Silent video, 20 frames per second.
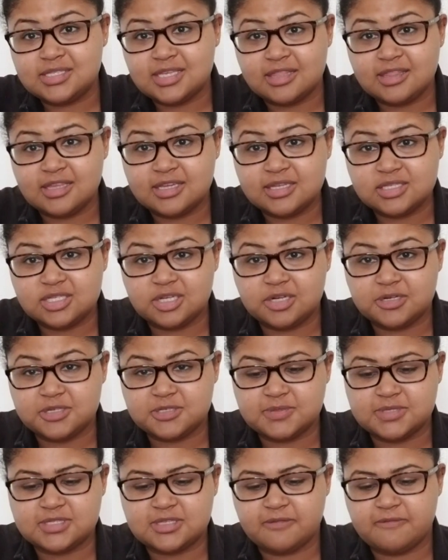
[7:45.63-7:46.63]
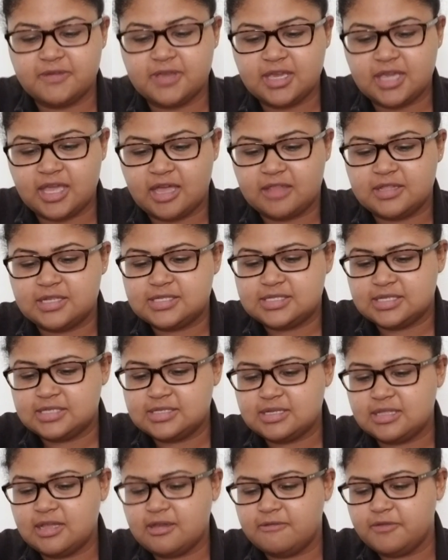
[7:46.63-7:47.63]
Nothing is gender specific, and this is
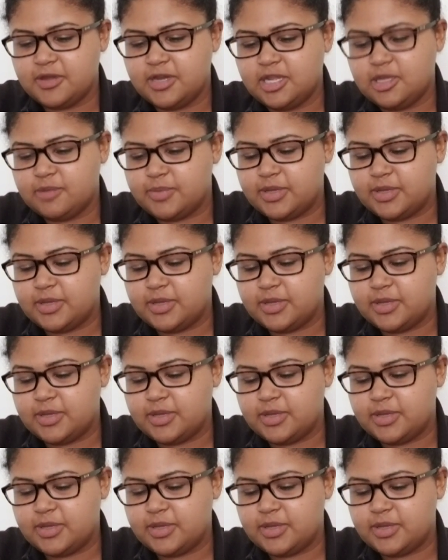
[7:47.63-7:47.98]
a love reading,